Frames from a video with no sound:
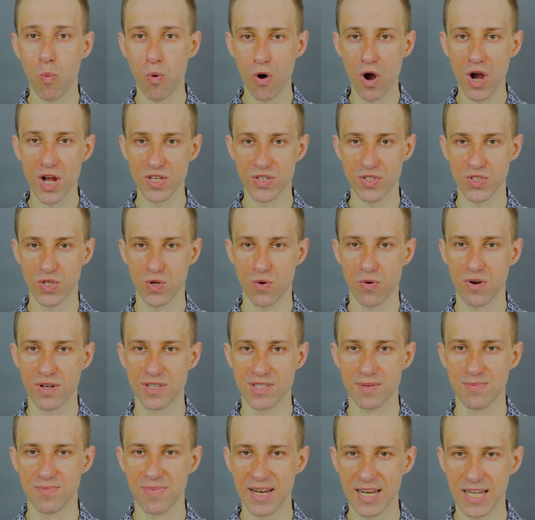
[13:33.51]
points
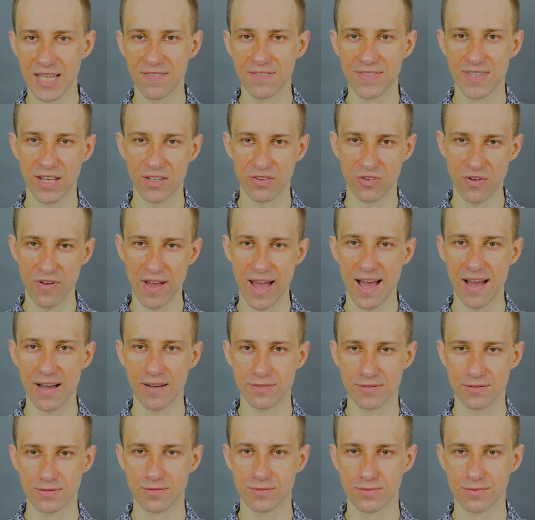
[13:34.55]
towards the belief that you
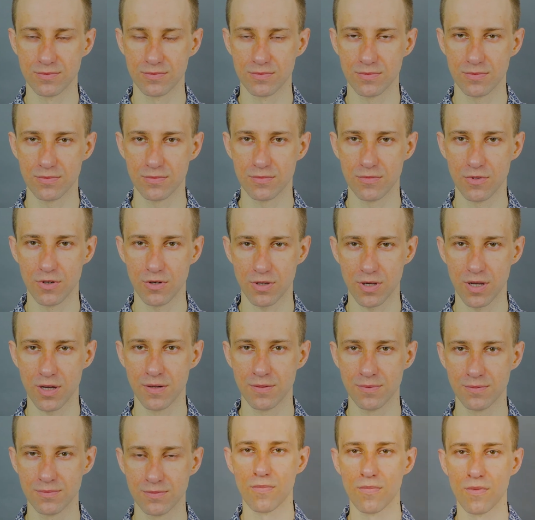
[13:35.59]
have, okay?